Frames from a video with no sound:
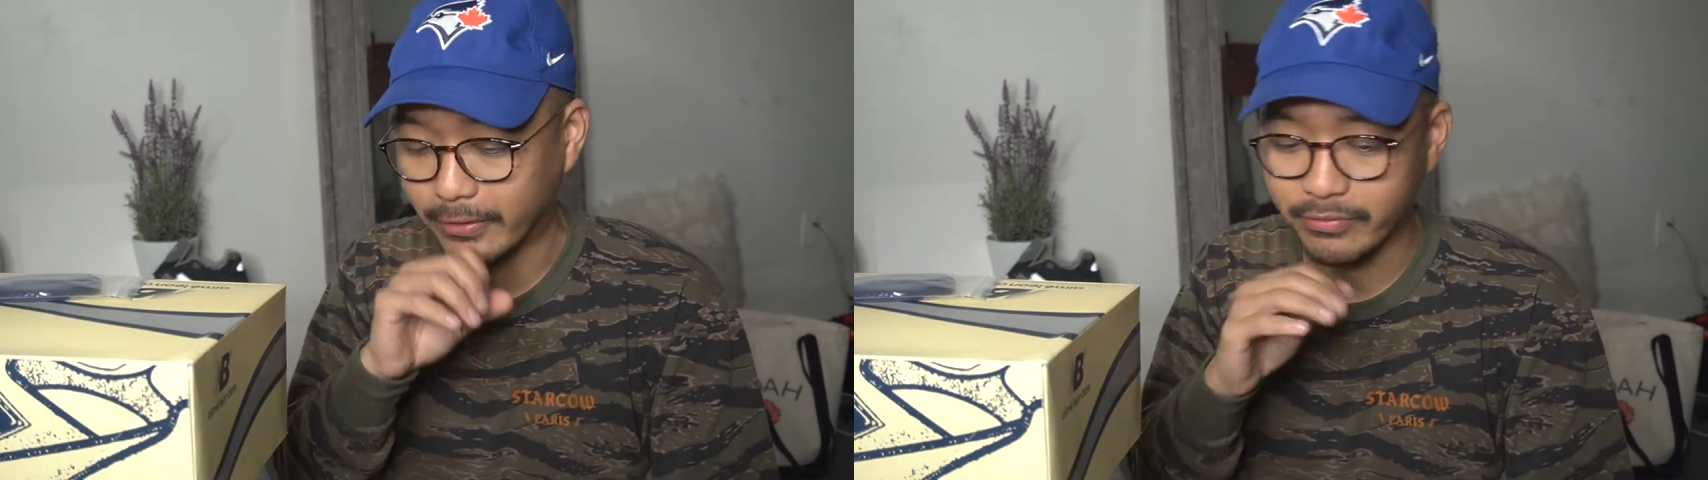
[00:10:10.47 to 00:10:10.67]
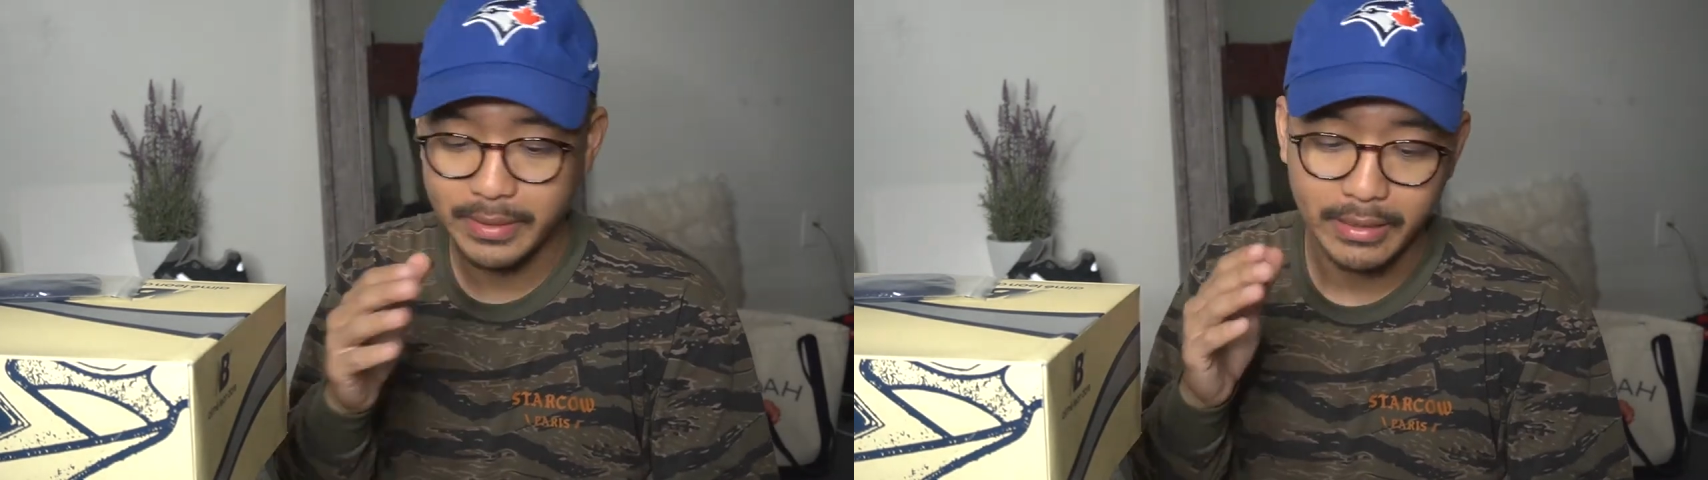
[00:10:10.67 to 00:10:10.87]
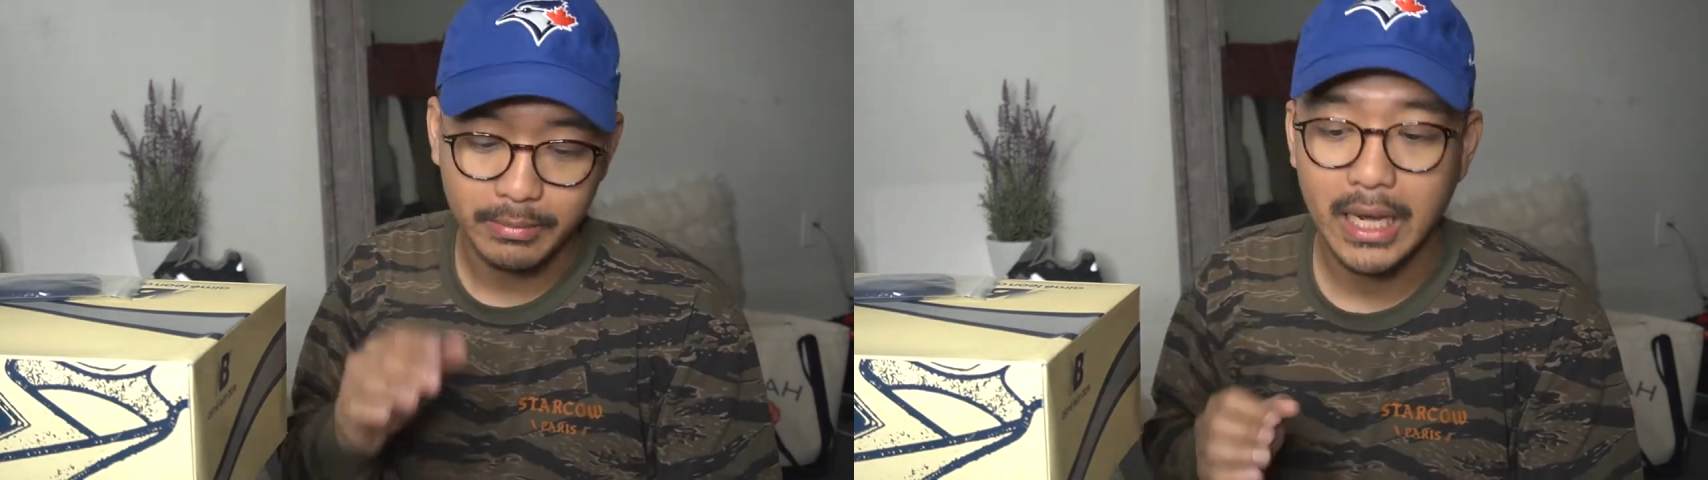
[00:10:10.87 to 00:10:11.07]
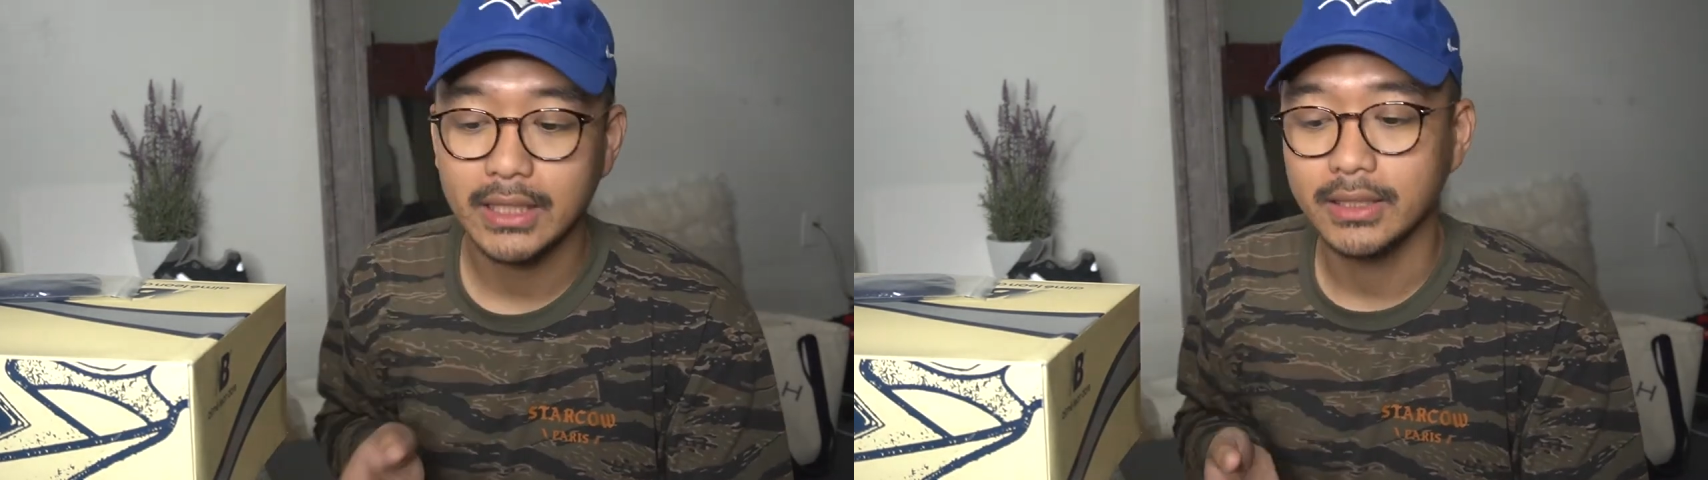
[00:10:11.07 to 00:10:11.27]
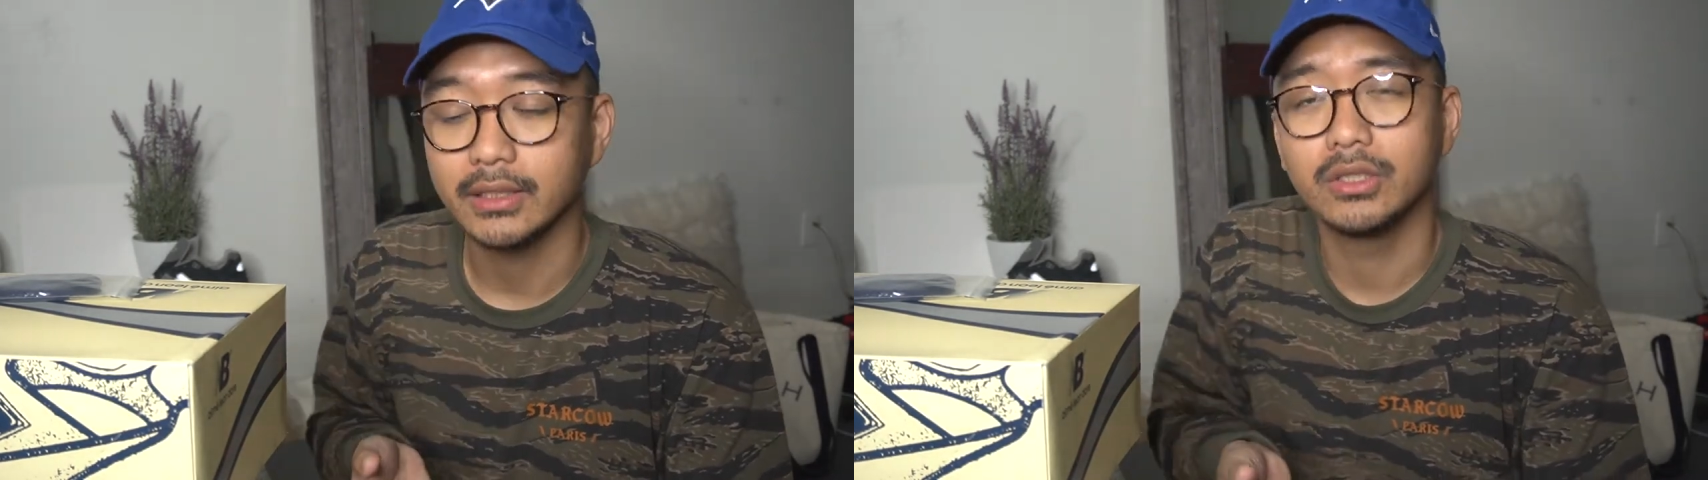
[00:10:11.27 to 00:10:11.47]
of me
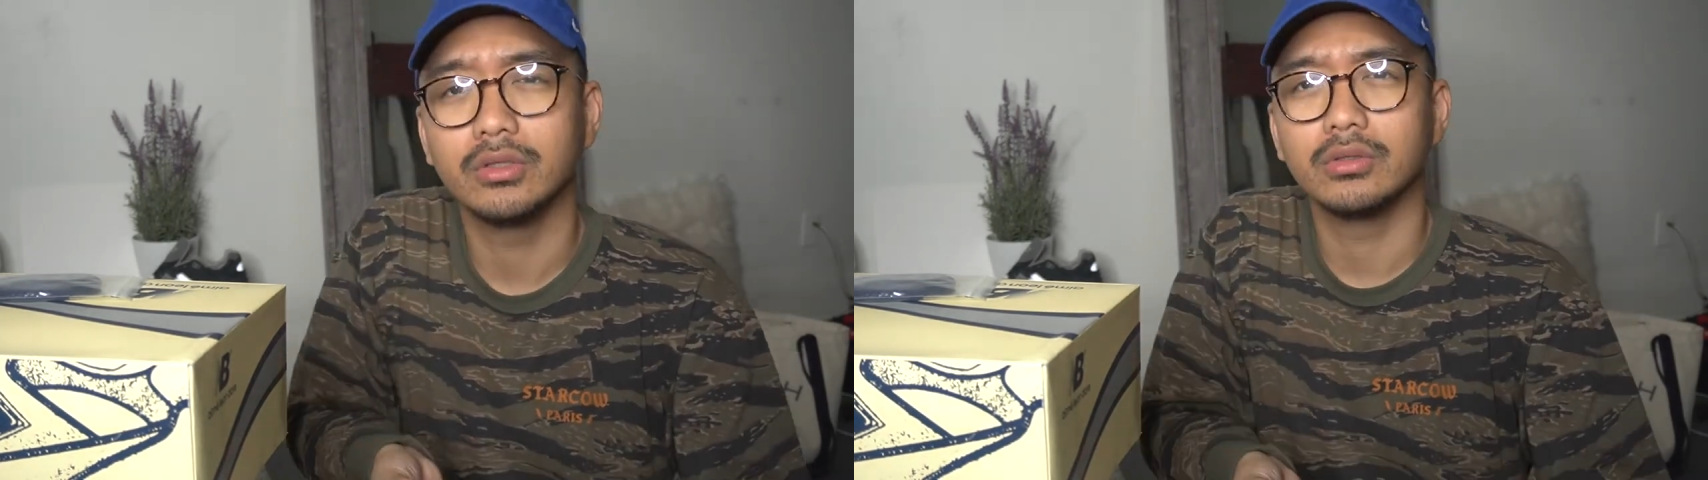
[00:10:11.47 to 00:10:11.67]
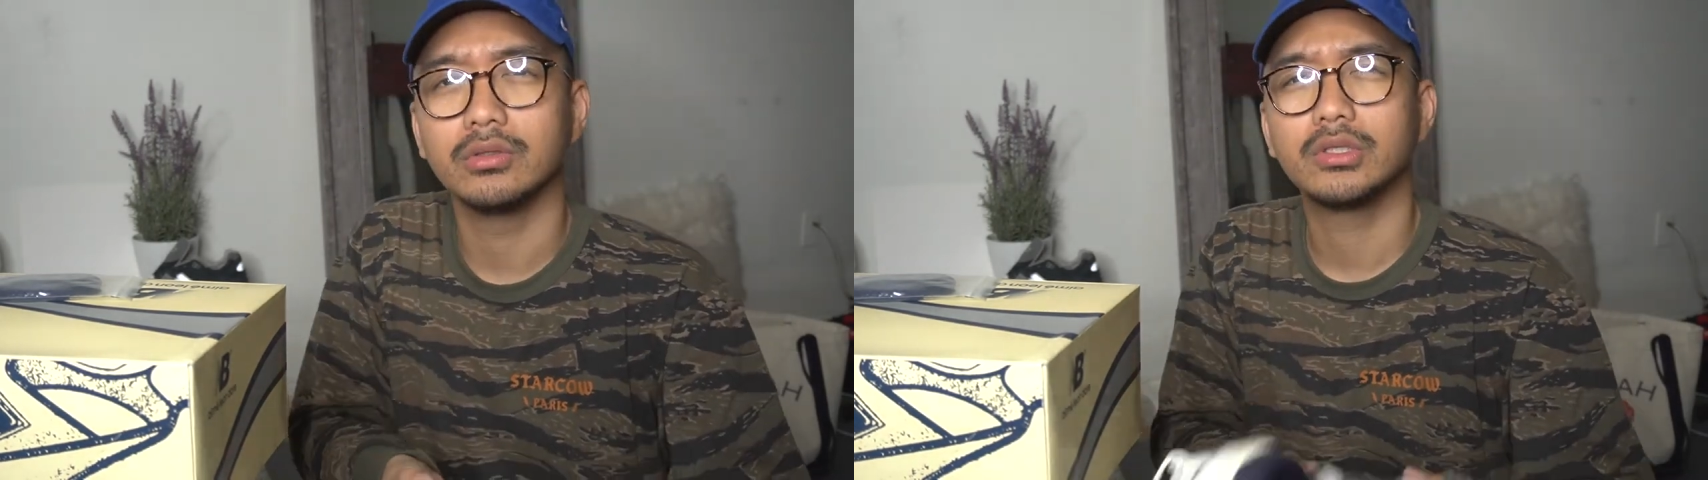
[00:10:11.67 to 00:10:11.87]
unboxing two